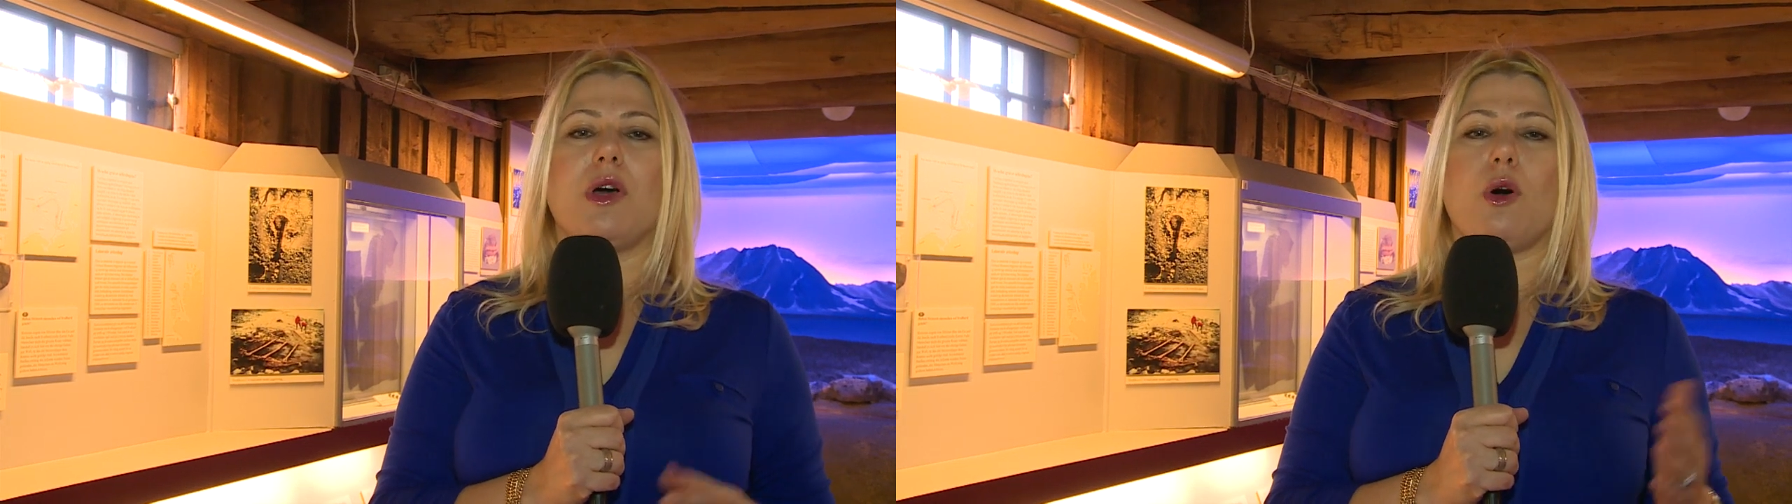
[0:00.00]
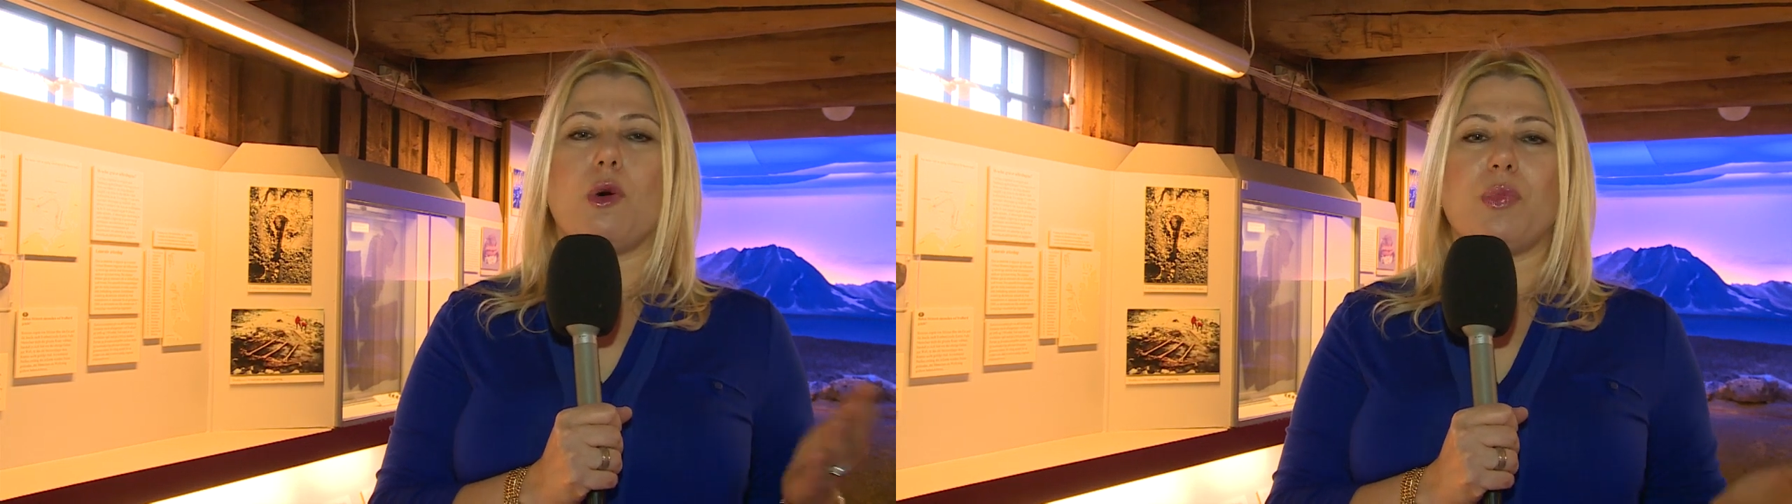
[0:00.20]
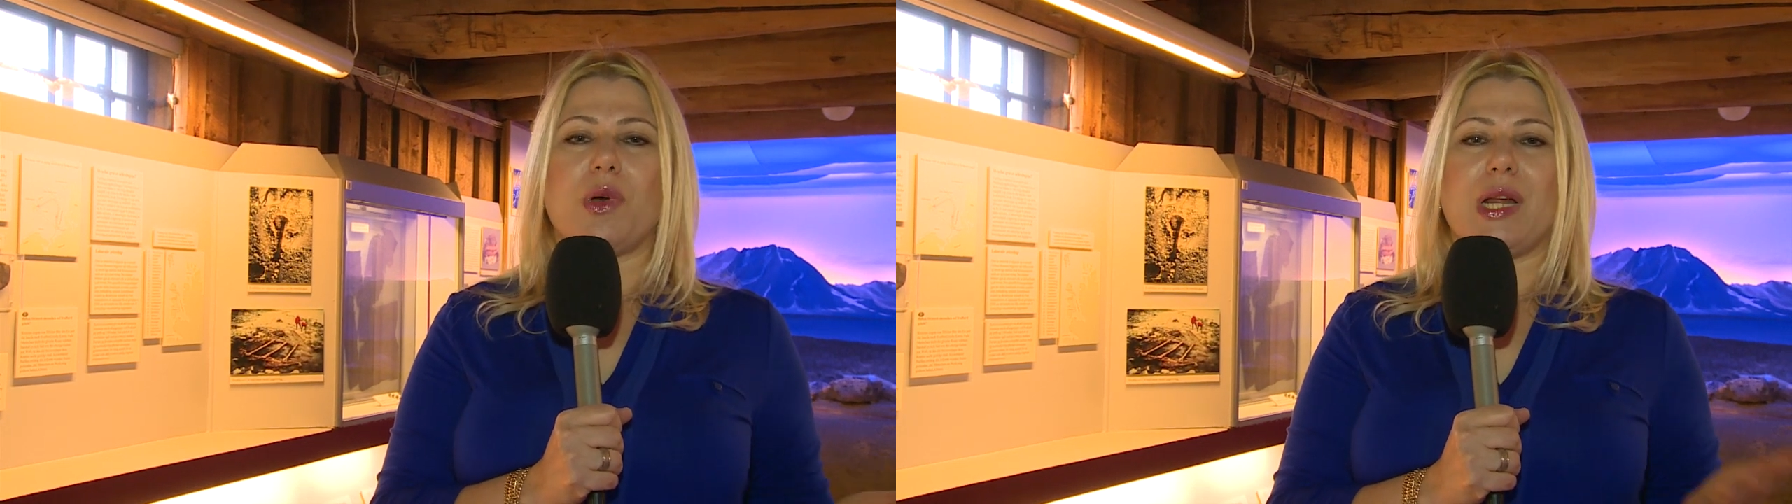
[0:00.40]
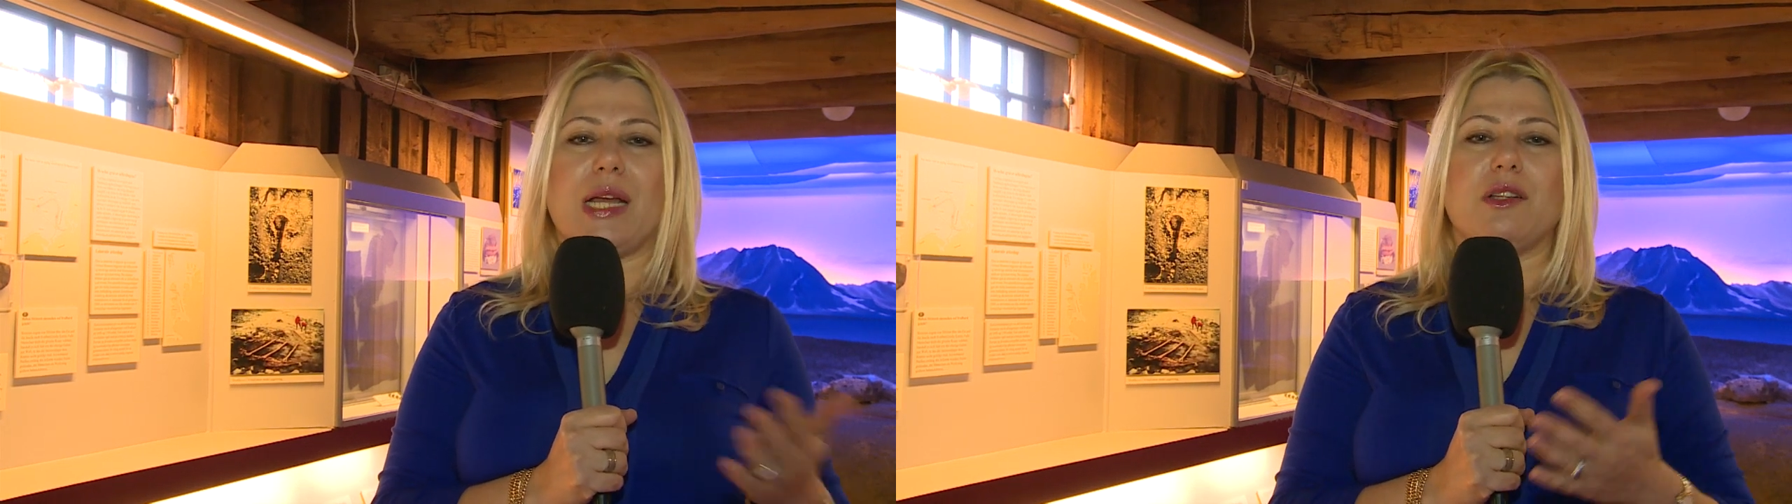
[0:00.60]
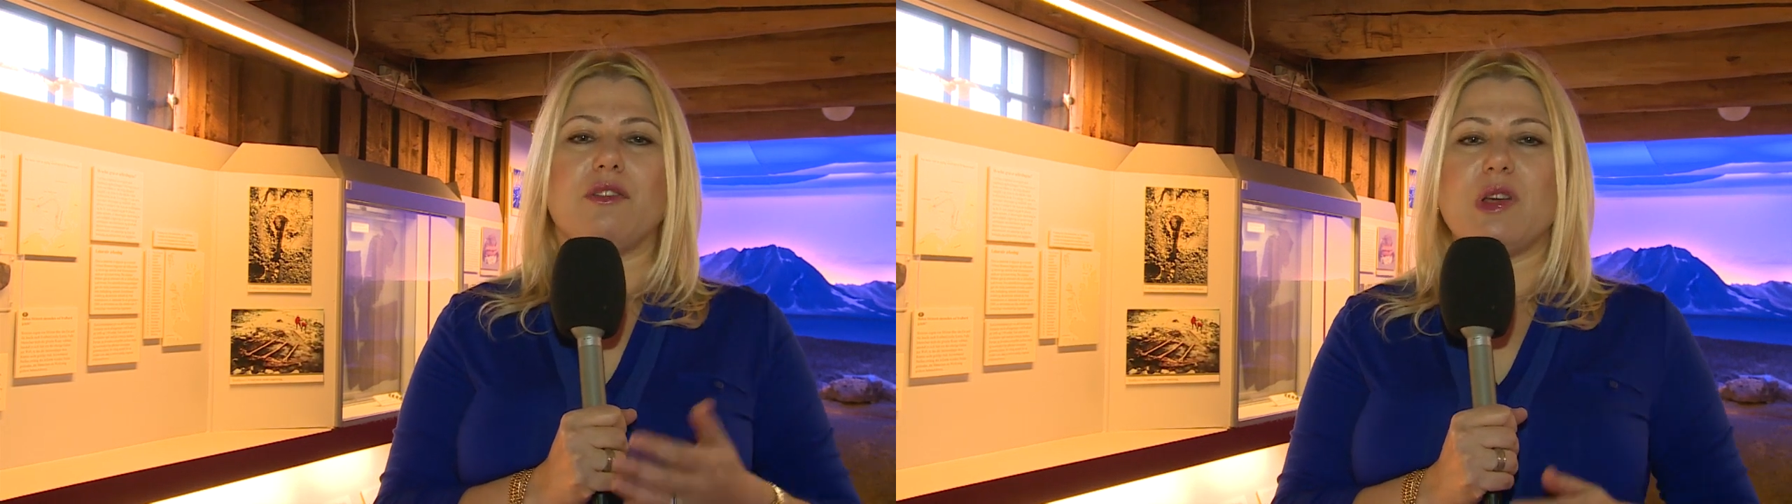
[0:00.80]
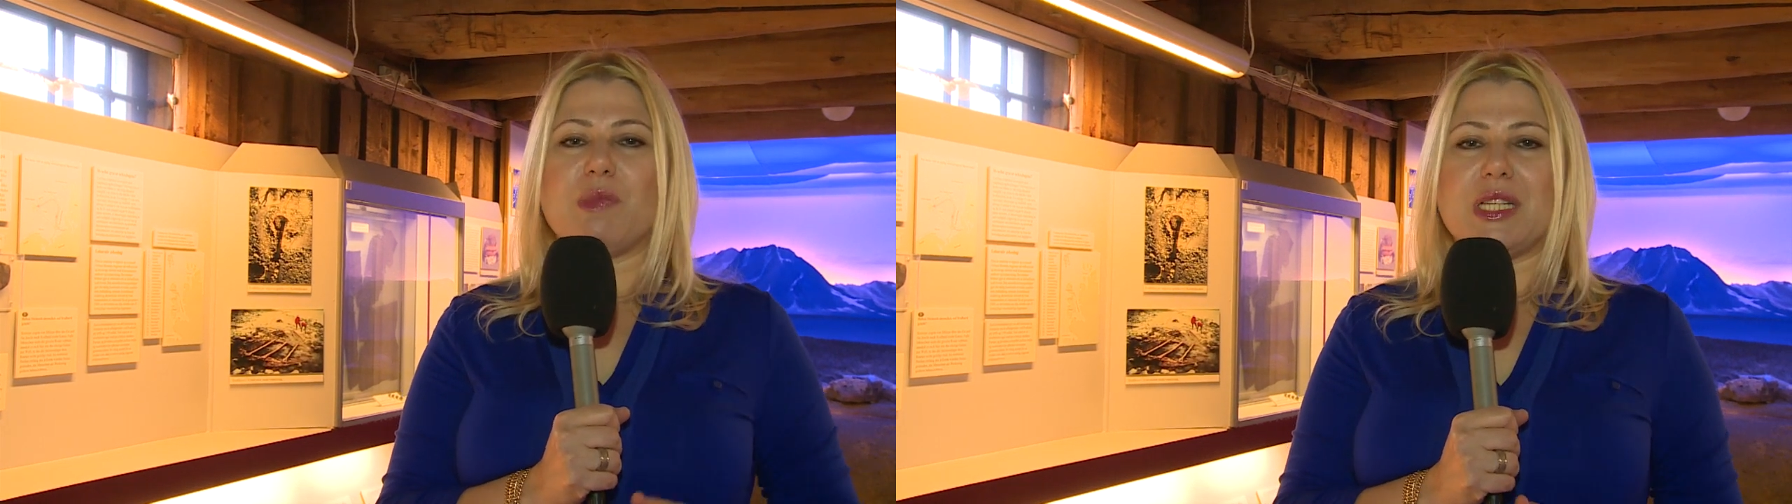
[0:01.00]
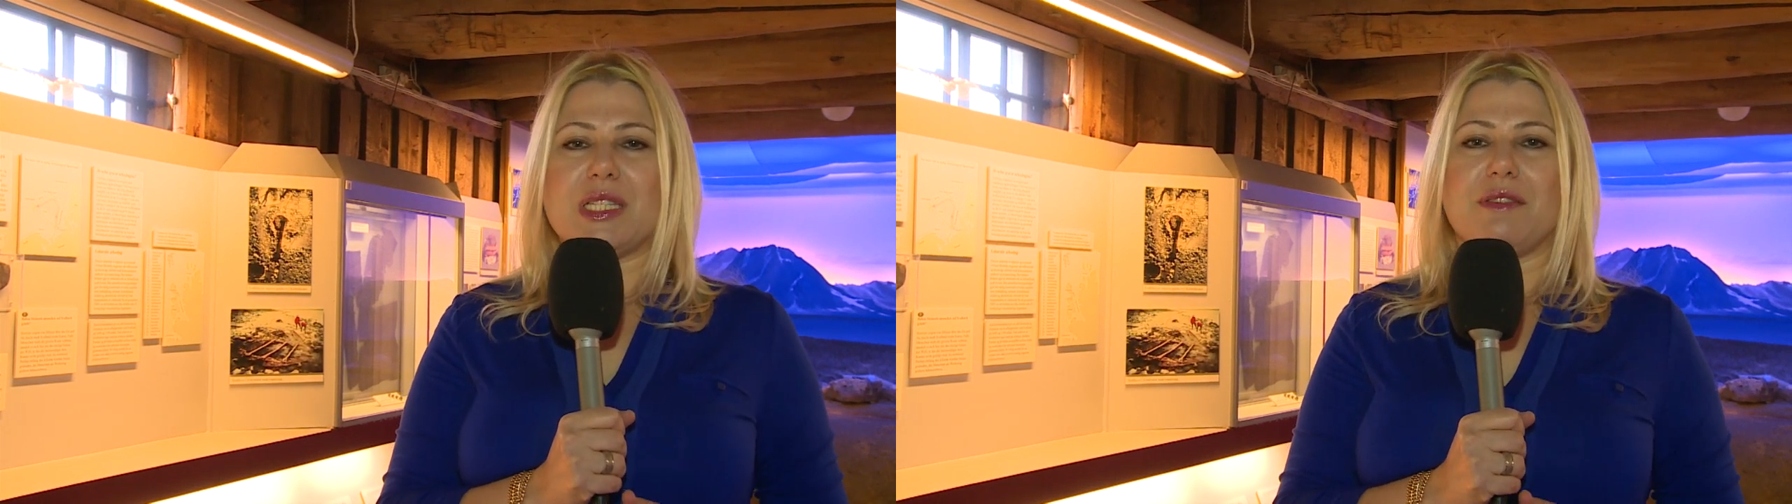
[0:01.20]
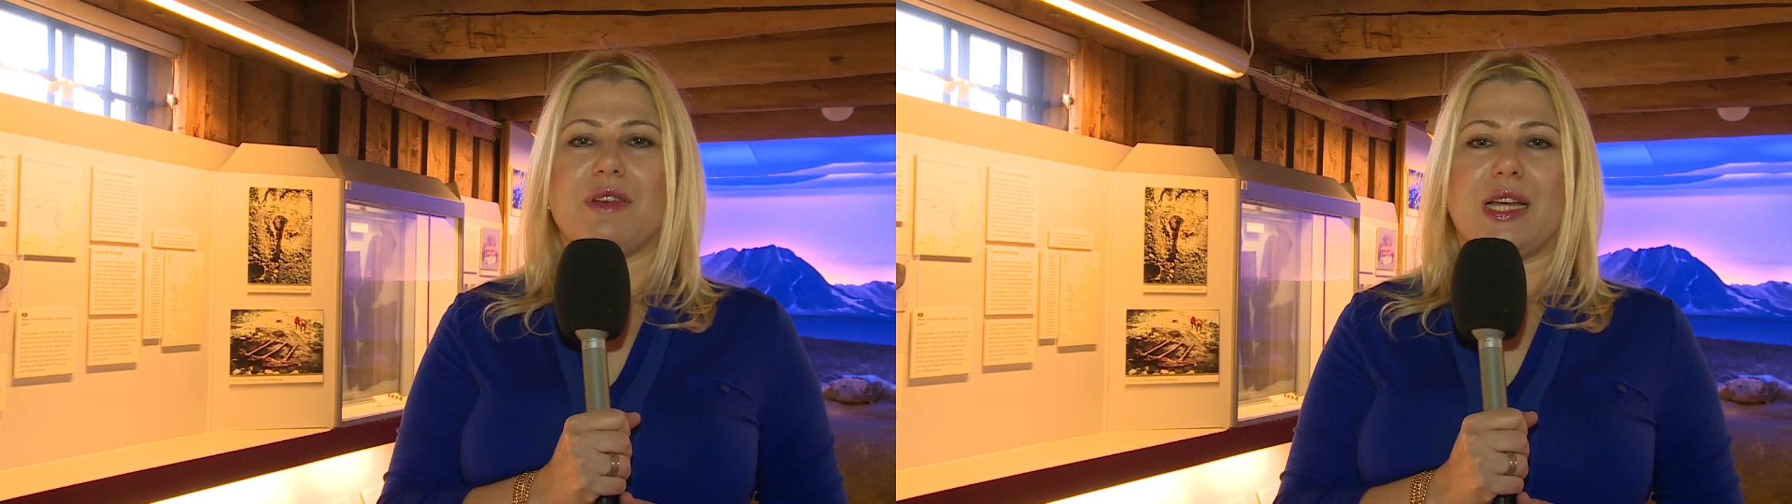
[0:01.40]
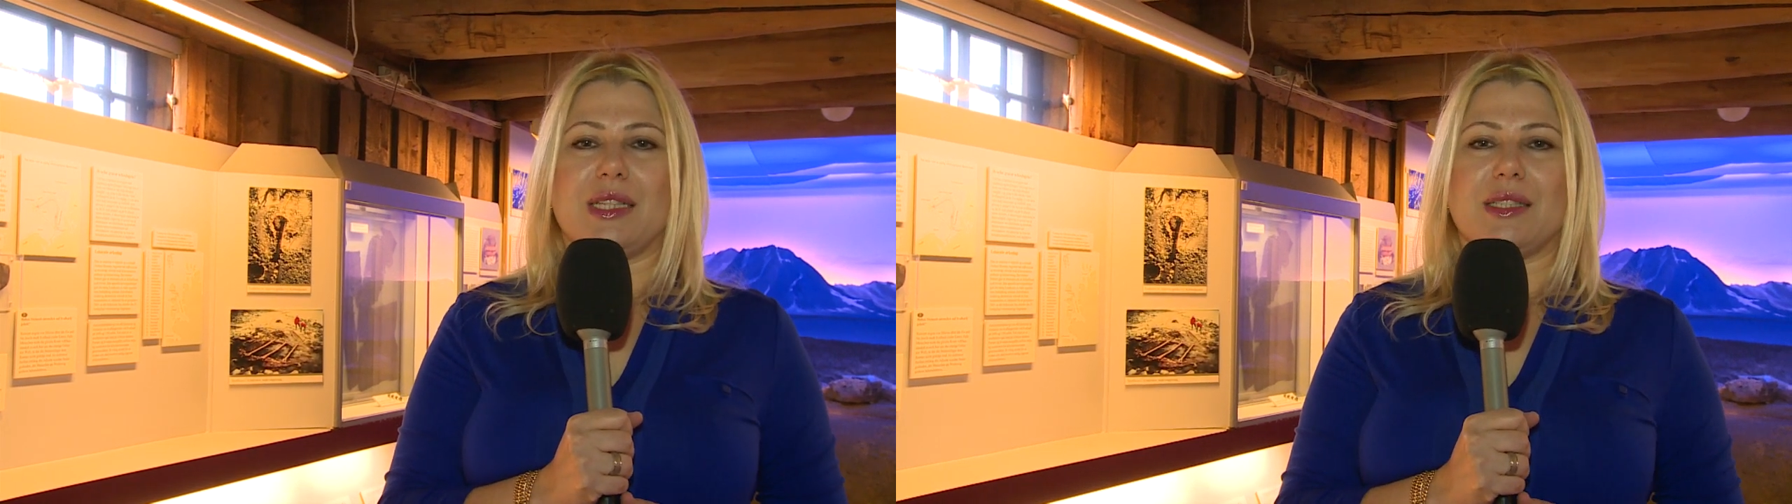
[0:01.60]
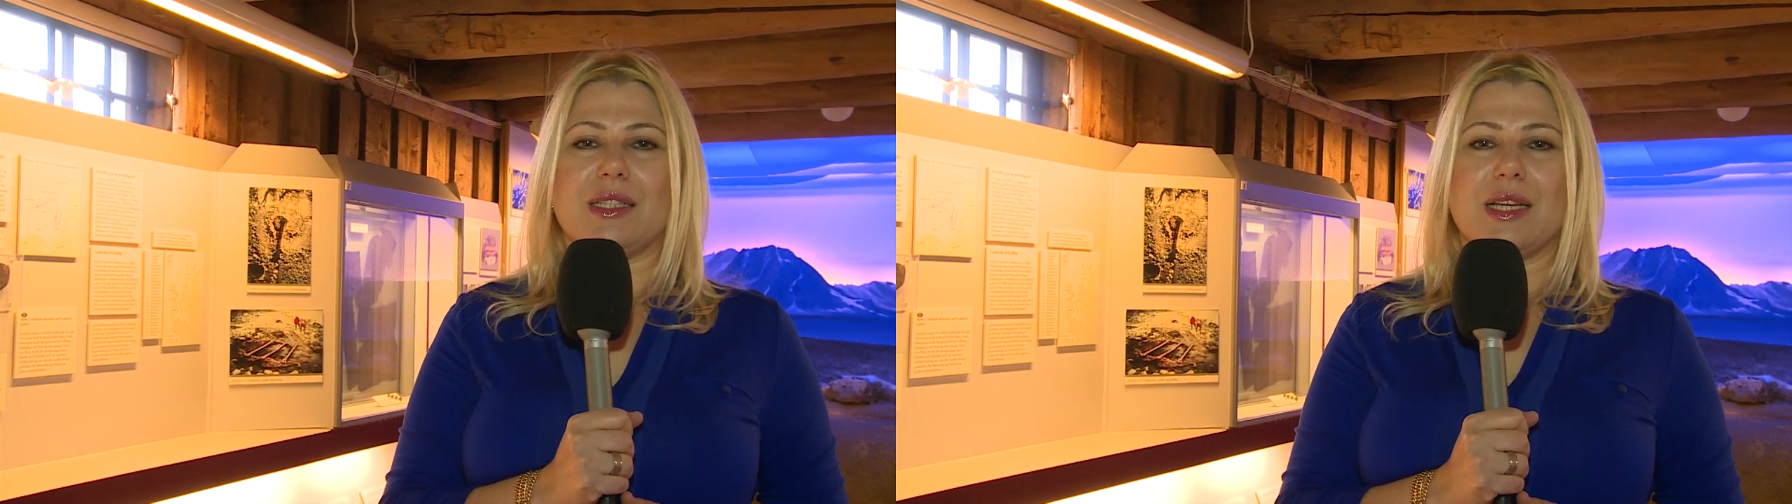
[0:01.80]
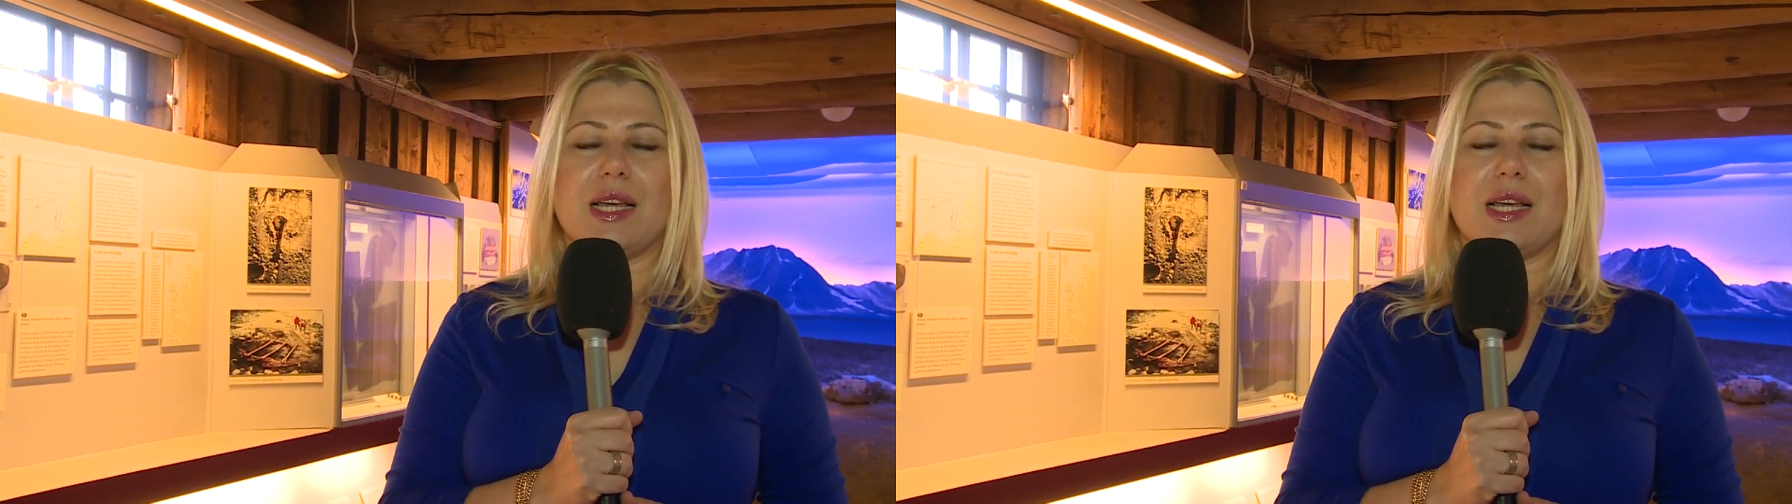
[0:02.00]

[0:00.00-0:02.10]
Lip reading: open and the women's event,